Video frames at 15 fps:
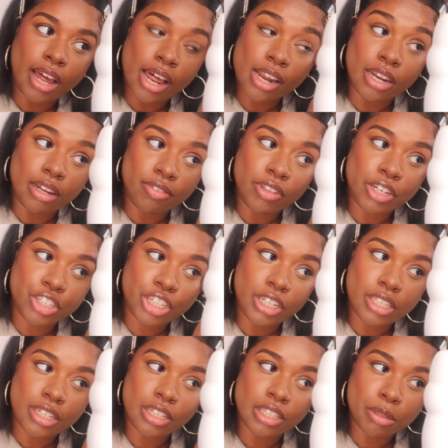I love their cheek
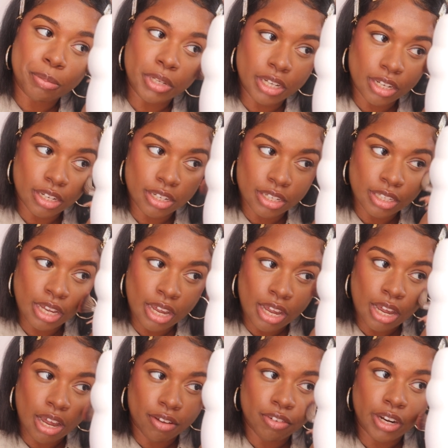tints because
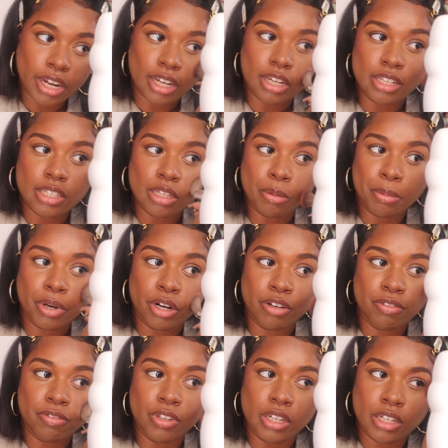I feel like it's the
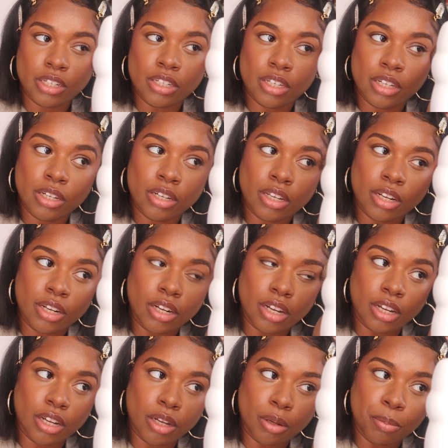perfect
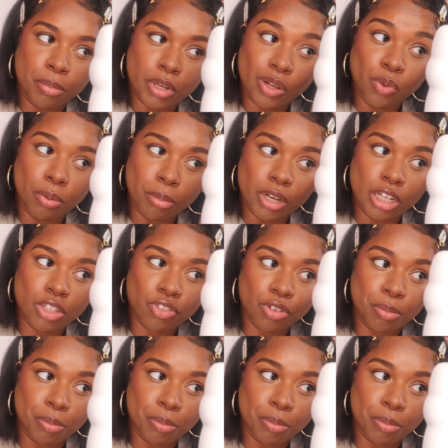liquid blush for